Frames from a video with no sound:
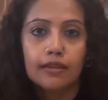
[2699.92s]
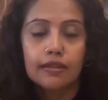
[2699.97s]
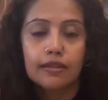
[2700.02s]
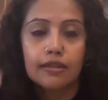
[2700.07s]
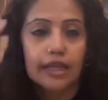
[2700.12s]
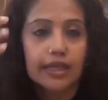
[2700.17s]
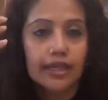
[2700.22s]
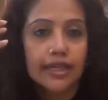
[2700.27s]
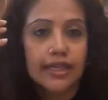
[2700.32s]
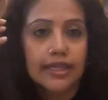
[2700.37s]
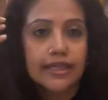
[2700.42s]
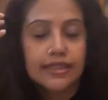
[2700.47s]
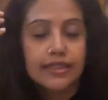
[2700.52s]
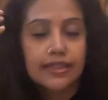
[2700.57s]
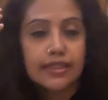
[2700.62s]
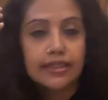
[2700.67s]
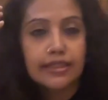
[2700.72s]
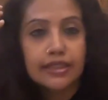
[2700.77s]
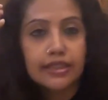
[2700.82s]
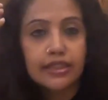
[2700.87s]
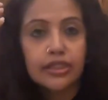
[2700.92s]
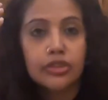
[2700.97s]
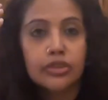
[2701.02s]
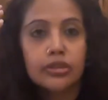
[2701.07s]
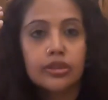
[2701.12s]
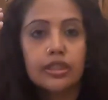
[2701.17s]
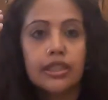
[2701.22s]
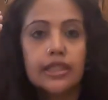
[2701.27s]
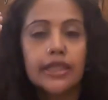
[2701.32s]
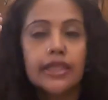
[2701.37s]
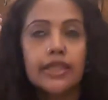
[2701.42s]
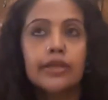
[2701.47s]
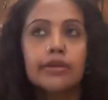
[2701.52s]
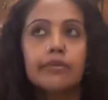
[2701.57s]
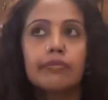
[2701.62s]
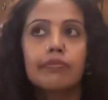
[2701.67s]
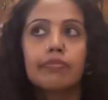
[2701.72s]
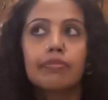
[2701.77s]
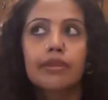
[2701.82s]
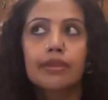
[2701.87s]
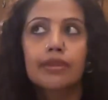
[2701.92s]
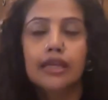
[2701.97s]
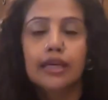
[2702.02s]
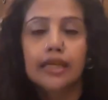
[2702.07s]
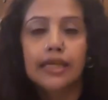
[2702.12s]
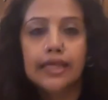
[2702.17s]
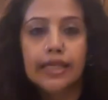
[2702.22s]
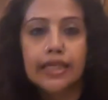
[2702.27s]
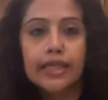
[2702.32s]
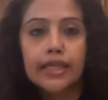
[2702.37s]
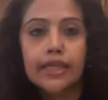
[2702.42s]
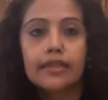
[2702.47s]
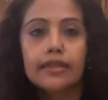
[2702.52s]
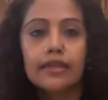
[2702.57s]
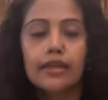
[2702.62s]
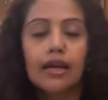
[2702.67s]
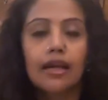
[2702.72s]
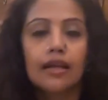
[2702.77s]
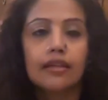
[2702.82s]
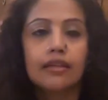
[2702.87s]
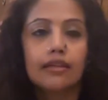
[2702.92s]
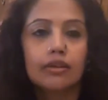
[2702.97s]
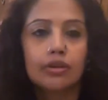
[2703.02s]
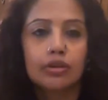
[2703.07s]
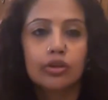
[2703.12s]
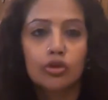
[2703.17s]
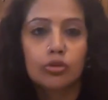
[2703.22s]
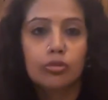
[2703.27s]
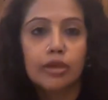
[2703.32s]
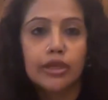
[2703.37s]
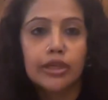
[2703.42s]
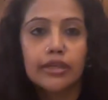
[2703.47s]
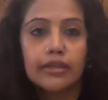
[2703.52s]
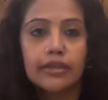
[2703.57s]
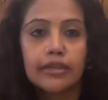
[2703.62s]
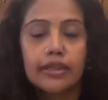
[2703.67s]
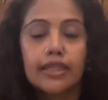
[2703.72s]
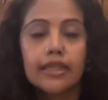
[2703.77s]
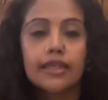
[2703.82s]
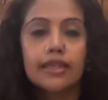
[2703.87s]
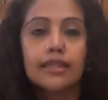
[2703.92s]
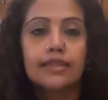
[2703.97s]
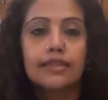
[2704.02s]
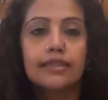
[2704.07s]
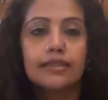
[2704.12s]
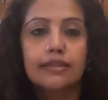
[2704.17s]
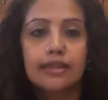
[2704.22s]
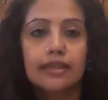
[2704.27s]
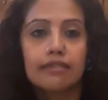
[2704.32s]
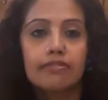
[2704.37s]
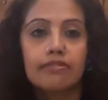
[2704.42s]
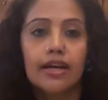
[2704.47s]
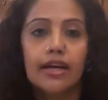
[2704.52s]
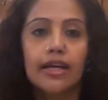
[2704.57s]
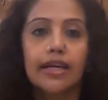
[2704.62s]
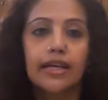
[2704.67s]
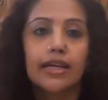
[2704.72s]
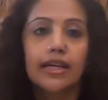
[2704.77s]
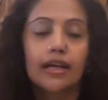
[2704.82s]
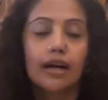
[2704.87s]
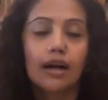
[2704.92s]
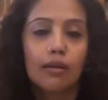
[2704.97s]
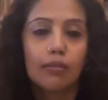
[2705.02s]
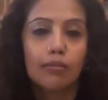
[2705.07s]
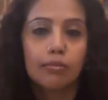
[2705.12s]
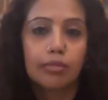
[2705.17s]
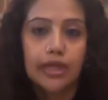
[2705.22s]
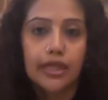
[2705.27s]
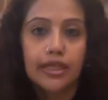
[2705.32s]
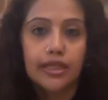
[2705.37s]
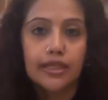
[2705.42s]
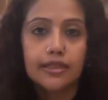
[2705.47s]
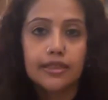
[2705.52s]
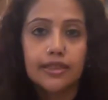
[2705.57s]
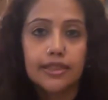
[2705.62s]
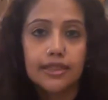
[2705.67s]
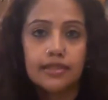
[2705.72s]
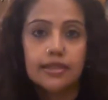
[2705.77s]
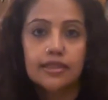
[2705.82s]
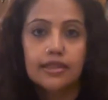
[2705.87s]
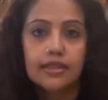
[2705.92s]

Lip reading: Like, it's literally the heat and the humidity is rewiring our brains.